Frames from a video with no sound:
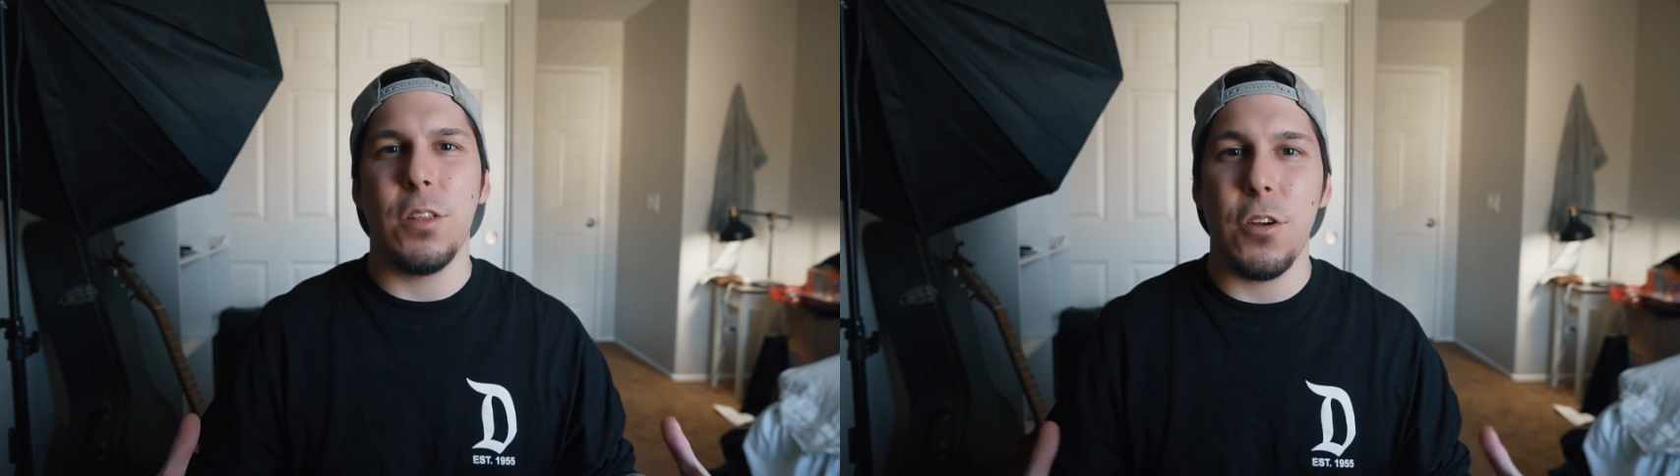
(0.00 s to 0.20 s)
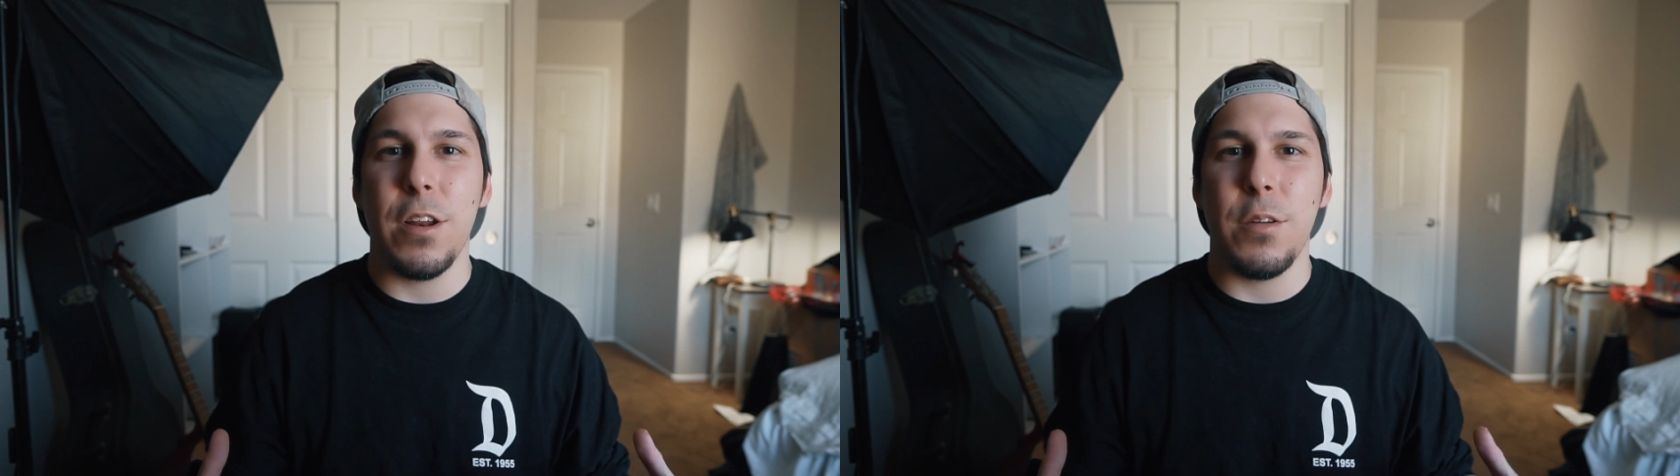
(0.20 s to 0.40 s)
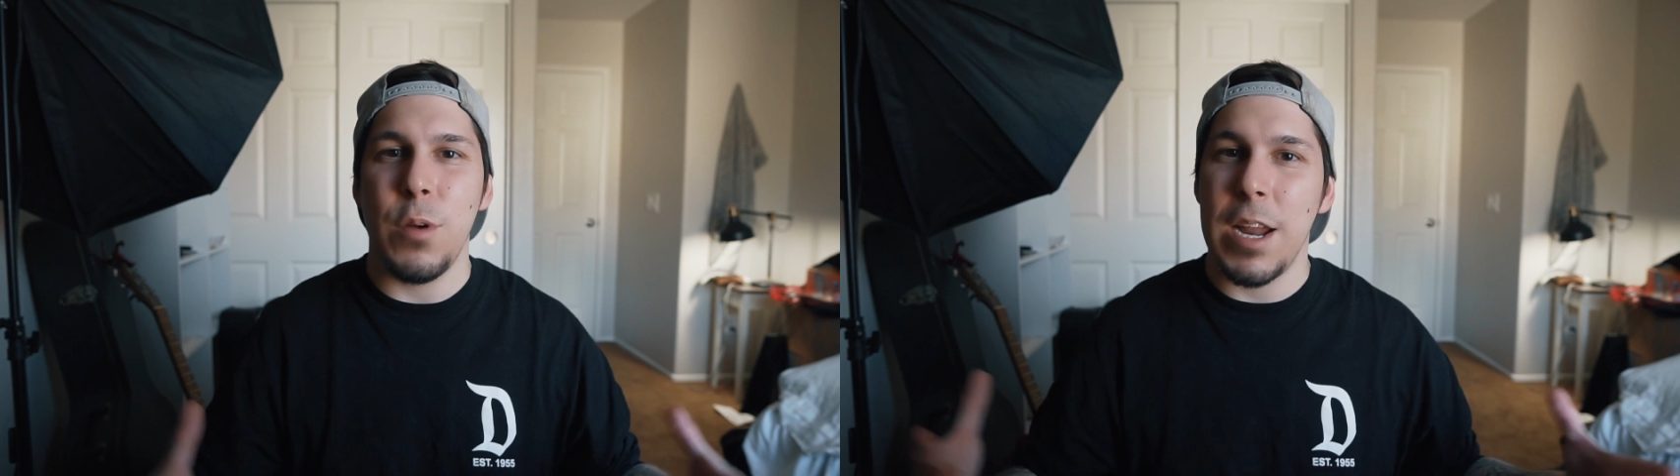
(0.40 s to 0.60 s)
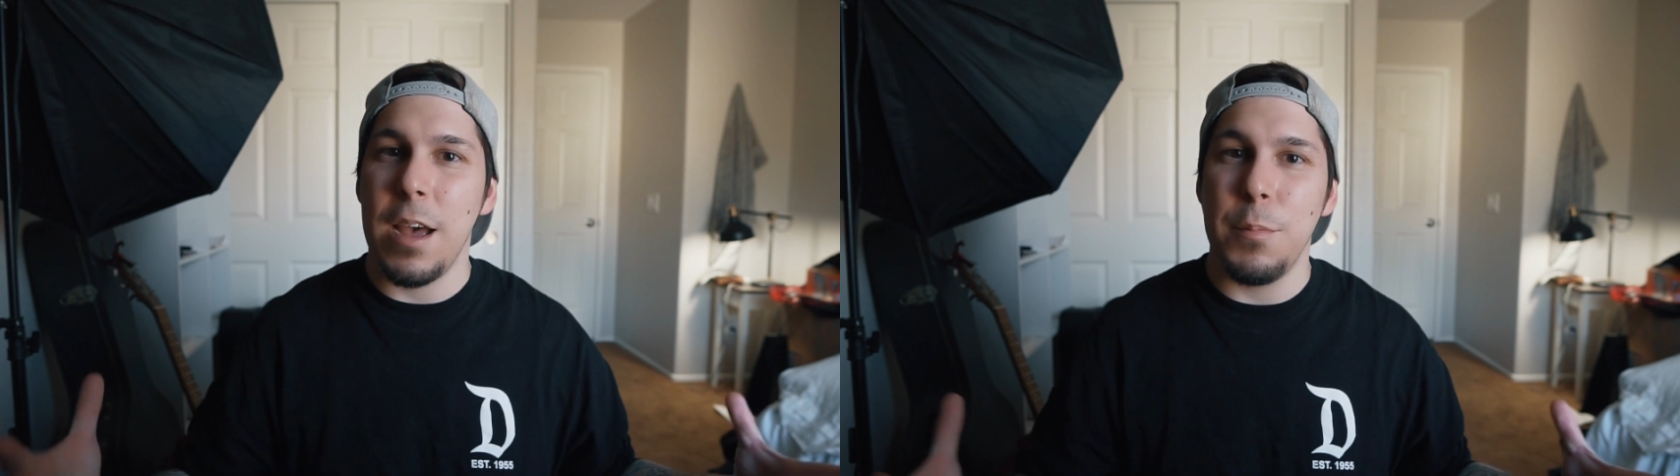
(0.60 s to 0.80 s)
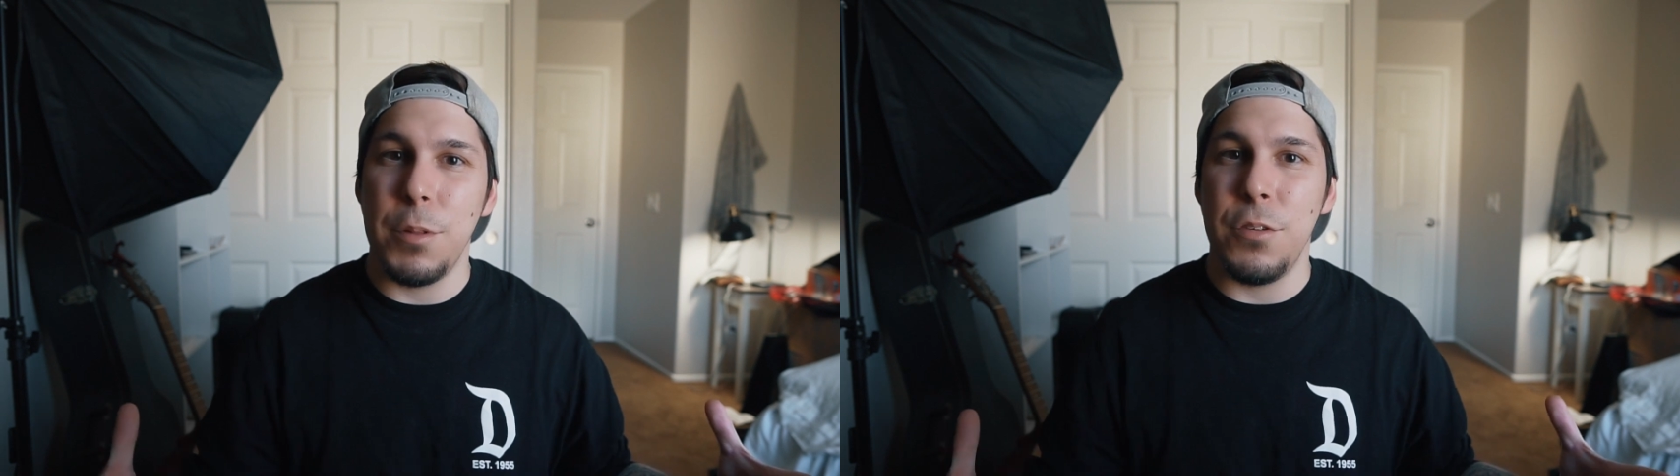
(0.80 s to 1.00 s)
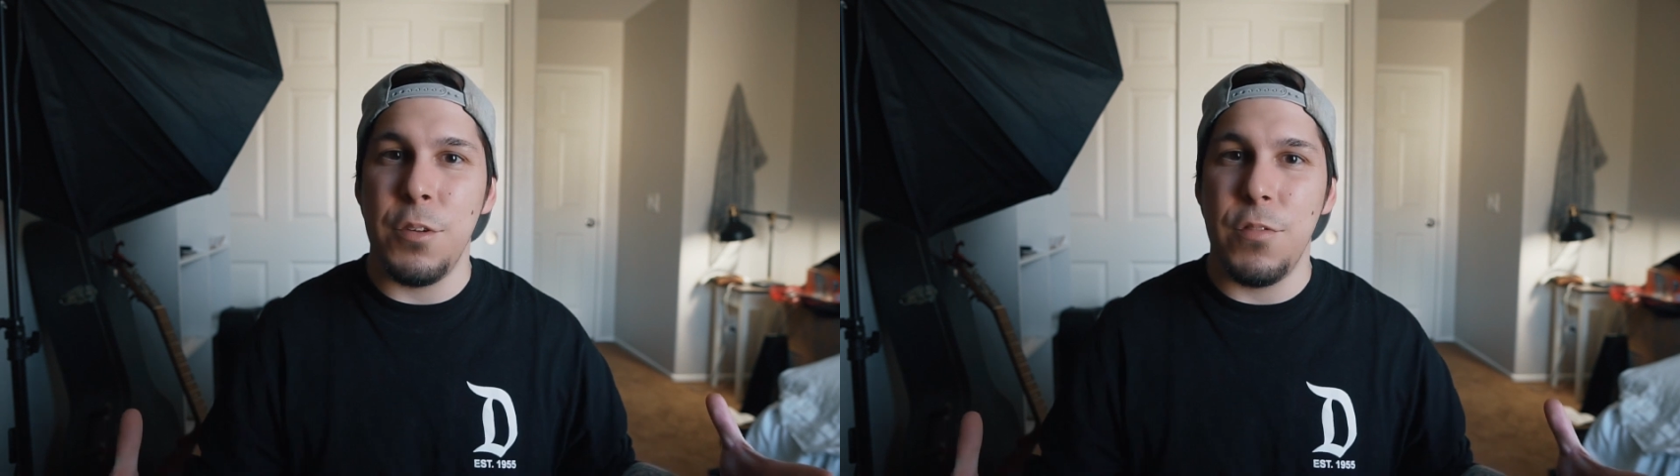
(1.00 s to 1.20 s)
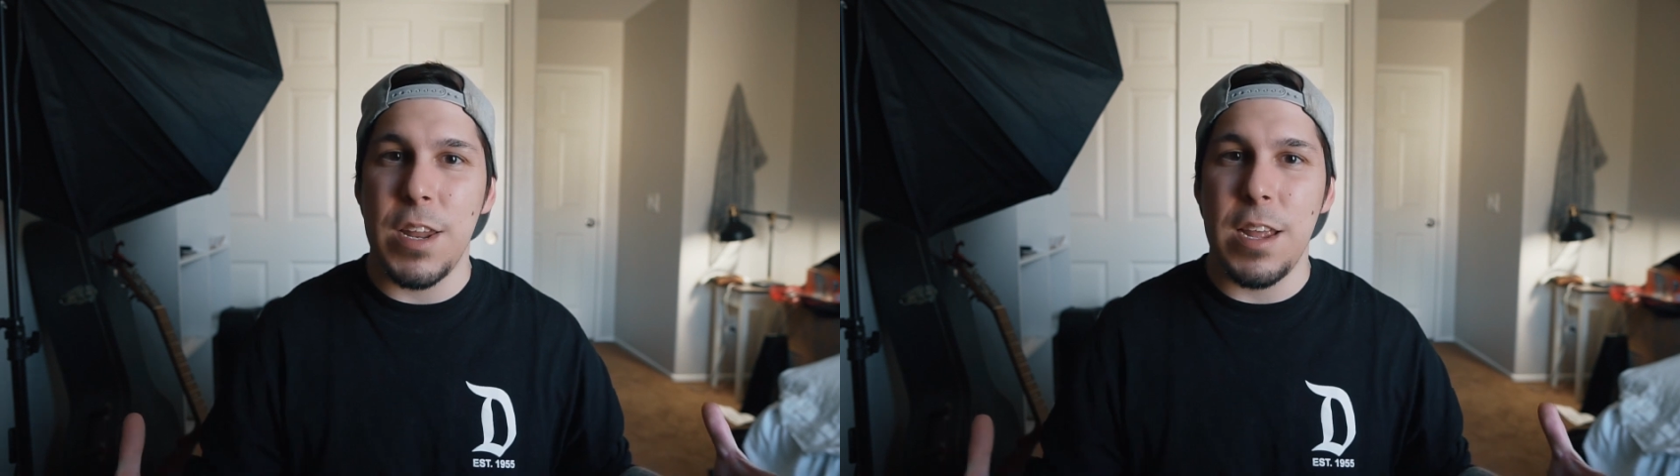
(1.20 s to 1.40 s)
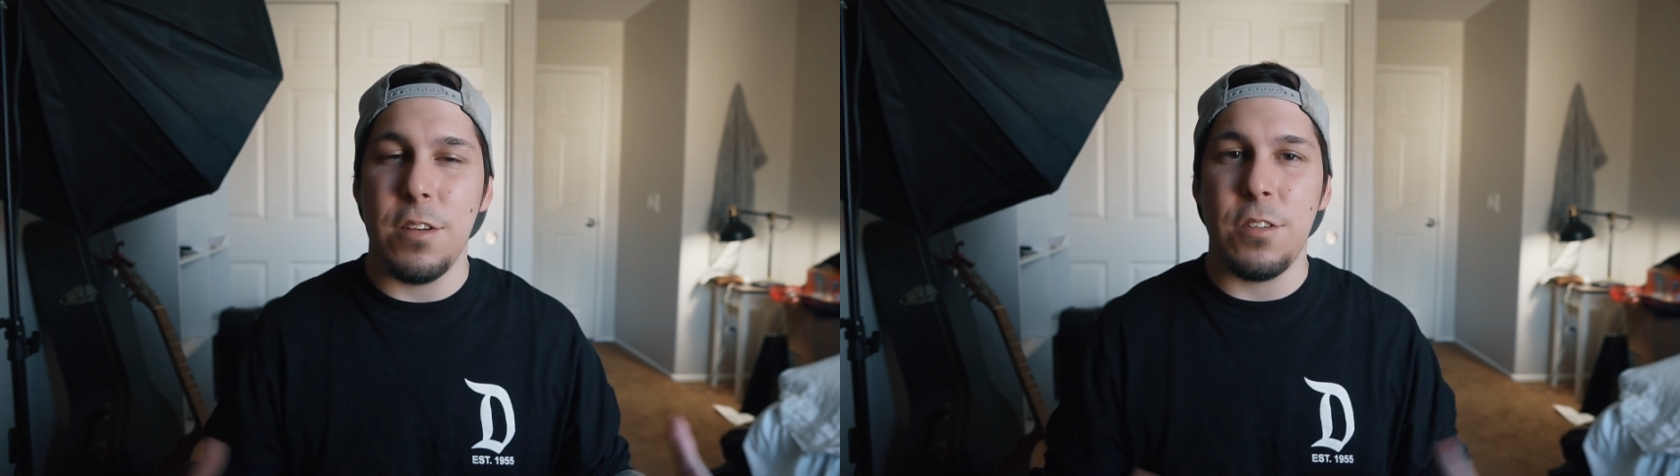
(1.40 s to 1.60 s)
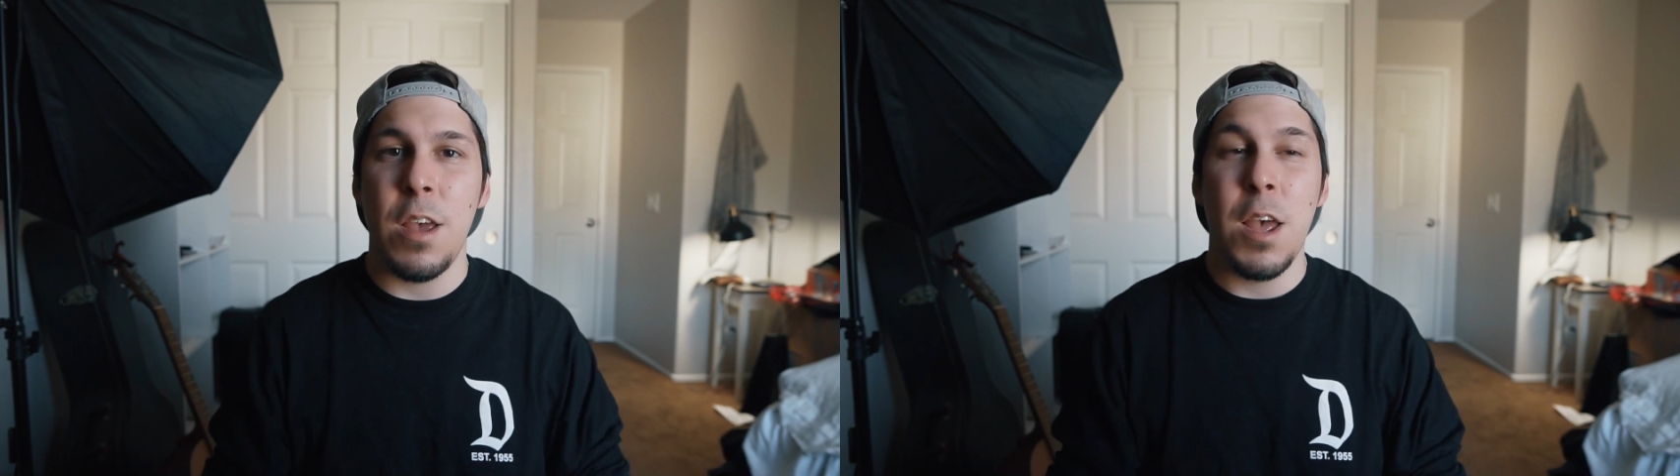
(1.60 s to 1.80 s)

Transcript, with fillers: alerted when I upload new videos.